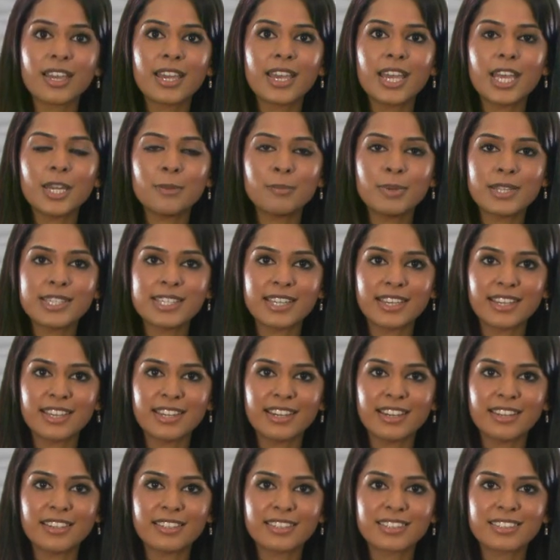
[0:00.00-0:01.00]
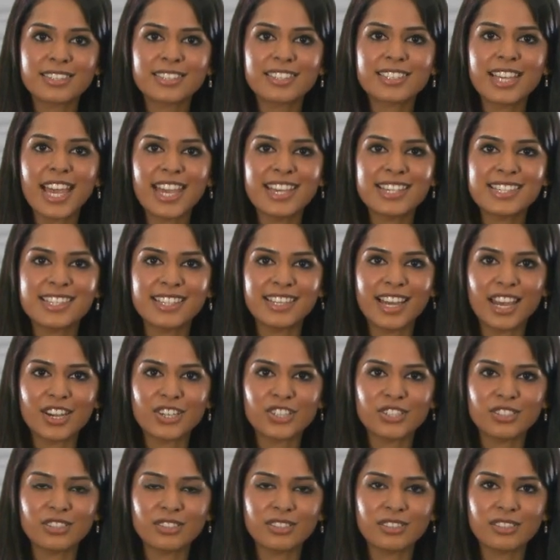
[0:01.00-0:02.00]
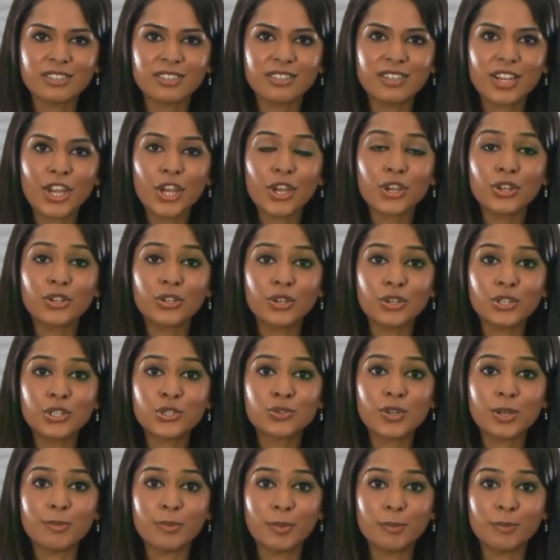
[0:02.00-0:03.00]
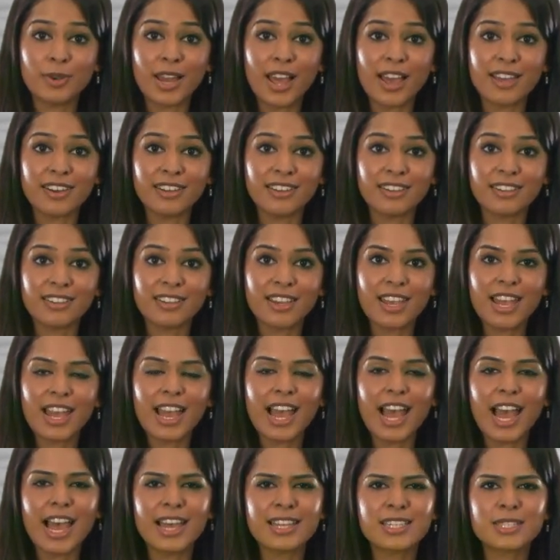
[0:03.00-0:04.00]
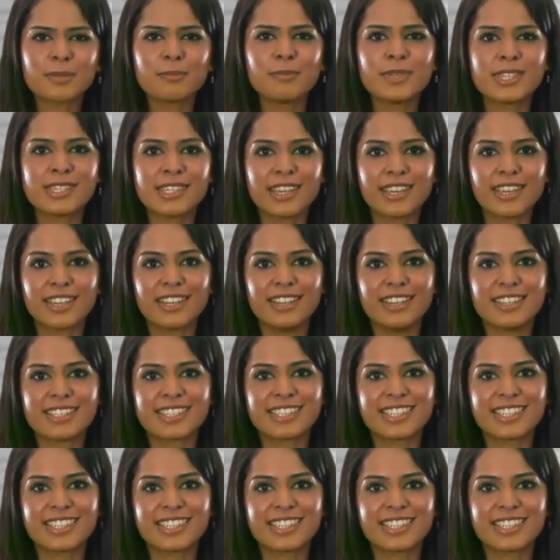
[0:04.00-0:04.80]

In particular, case selection, good treatment planning, and meticulous